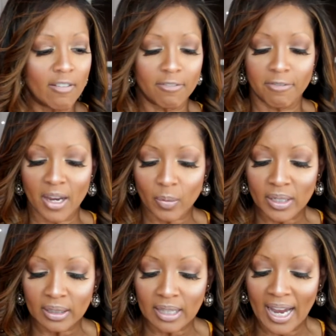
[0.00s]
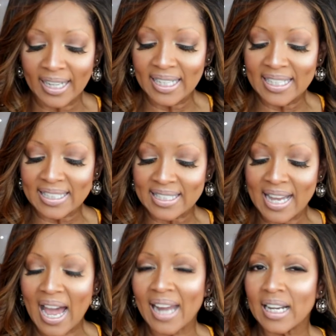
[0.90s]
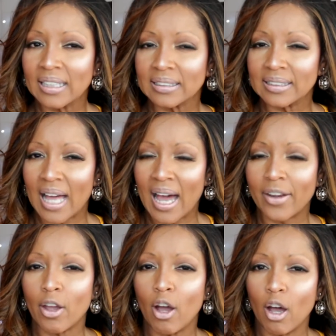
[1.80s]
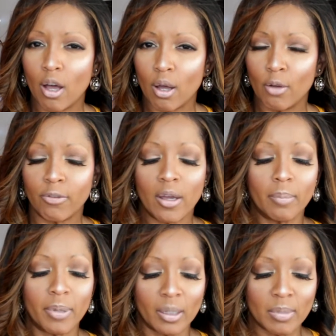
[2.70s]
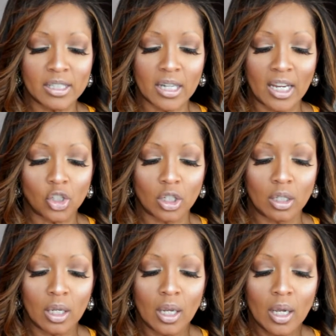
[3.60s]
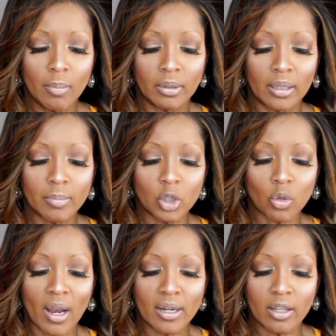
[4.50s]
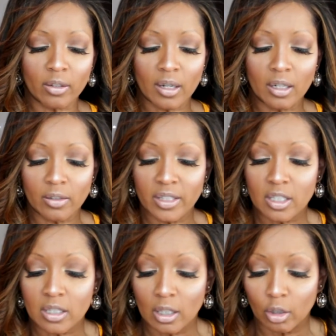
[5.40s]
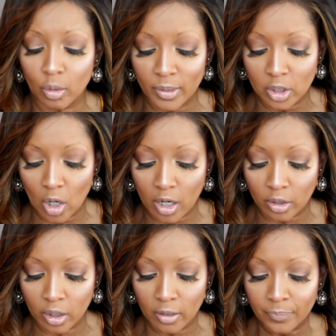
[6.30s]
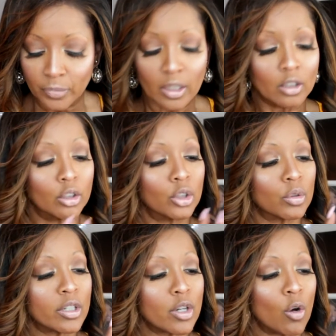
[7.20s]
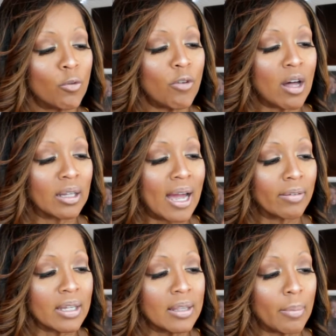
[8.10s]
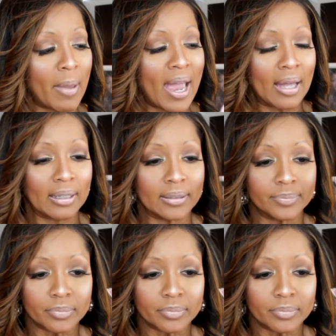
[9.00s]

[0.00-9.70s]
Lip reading: Very light. It's not a lot of pigmentation, but let me try another color. This is a little bit darker, little or no fallout in the palette.